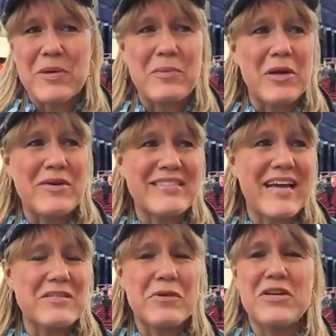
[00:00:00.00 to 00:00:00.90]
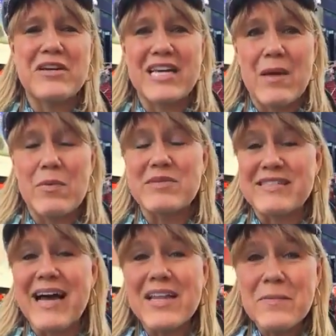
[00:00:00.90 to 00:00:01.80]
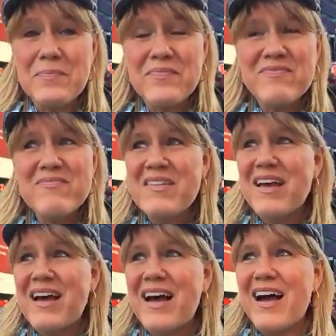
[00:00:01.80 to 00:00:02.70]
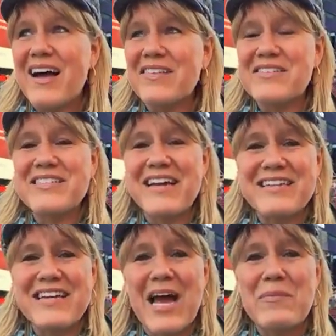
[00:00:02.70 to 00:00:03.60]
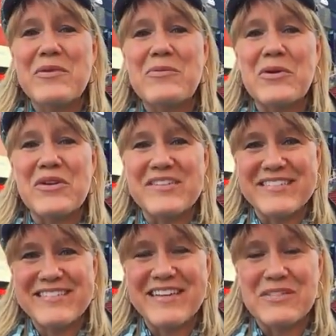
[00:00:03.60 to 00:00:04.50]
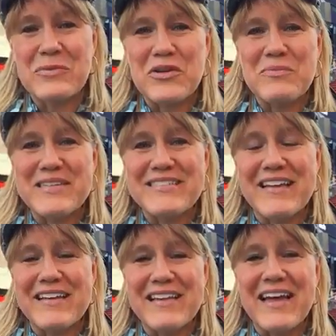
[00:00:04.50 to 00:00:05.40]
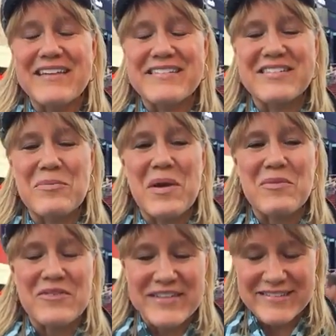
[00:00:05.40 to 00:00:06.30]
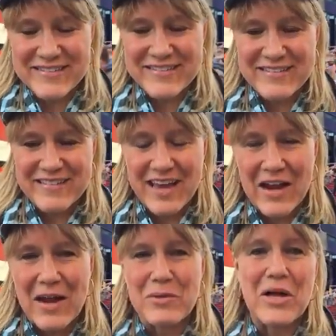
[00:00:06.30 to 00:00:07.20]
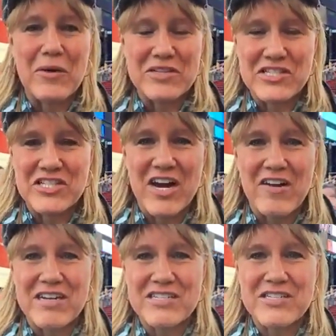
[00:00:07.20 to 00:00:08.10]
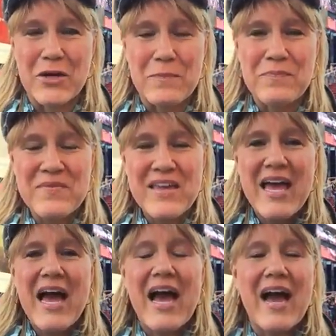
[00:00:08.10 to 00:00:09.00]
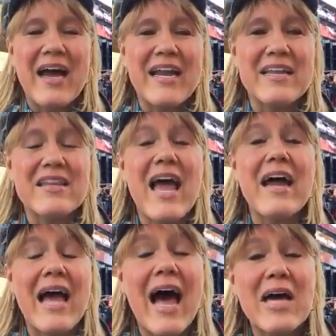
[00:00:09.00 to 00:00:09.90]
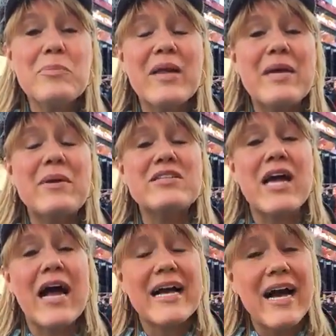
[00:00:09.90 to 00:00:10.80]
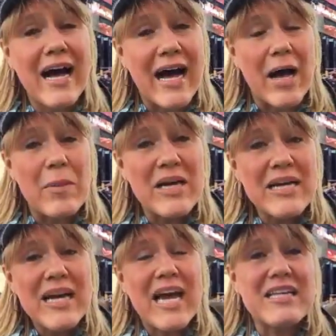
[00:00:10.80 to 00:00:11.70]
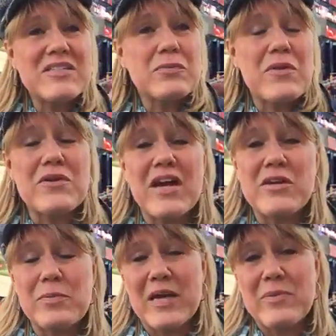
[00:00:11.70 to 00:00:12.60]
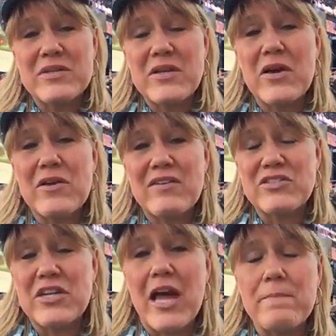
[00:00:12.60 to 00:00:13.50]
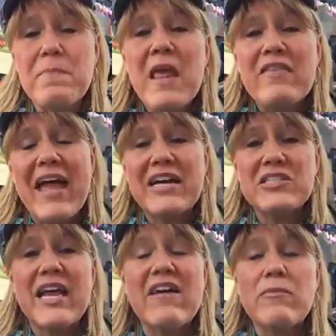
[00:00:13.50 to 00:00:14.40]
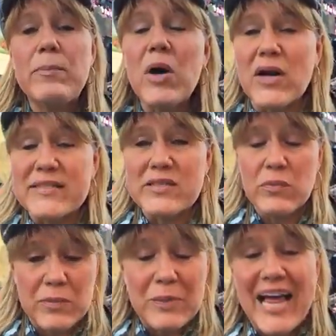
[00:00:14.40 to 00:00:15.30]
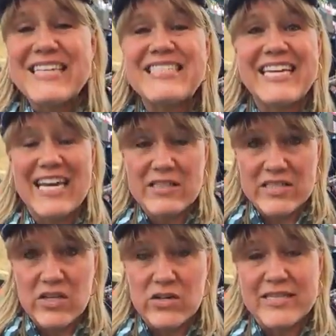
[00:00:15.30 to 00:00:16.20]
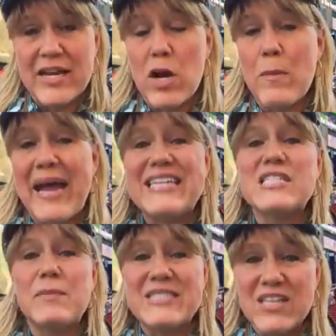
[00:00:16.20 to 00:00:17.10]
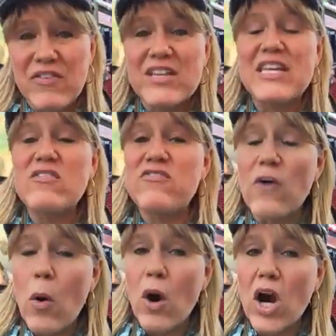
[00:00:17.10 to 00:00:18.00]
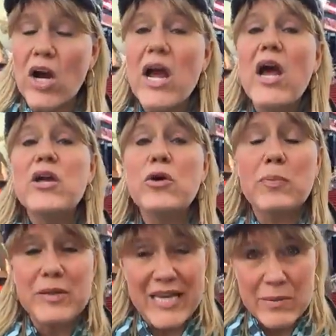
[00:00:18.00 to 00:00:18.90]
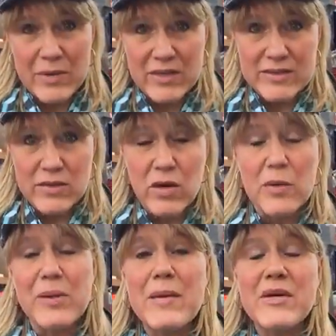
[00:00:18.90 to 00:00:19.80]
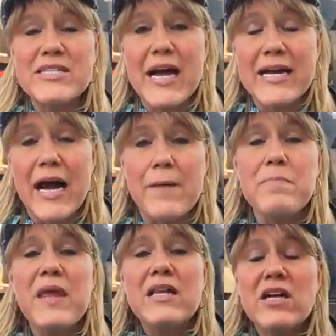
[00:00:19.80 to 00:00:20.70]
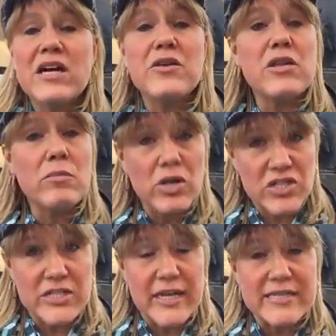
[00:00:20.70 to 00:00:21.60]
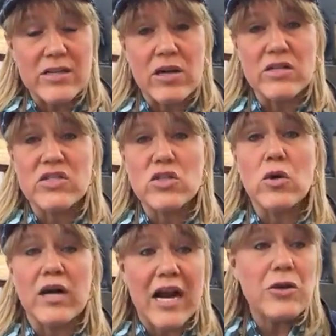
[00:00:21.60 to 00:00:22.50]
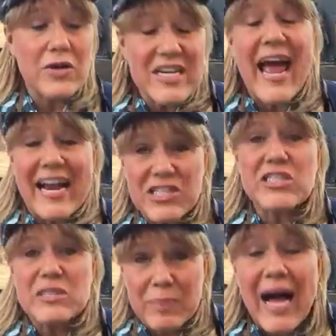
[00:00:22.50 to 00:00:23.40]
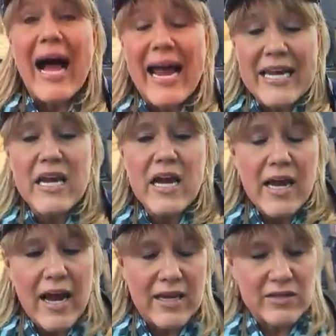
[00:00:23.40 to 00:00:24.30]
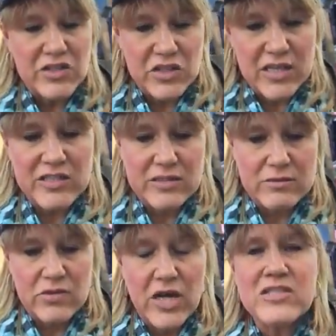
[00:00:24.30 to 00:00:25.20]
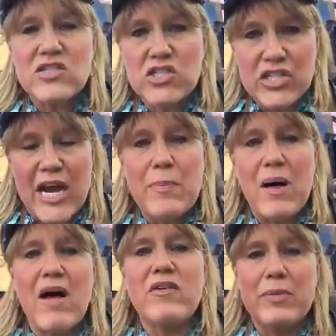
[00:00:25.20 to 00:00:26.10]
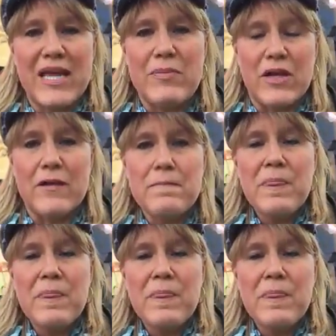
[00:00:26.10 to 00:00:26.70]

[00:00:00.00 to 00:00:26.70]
People always ask, "What are you going to keep them and sell them?" Uh, there's not a dime in the world that's worth me selling that. It's the memories that I will always cherish. So, uh, and at onplaybill.com, and this is whether or not your playbill is autographed or not, they actually have books with plastic inserts that are made specifically for your playbill. So go to playbill.com, look under the merchandise there on the store, and you can actually buy, a, it's, it's just the shape of a playbill.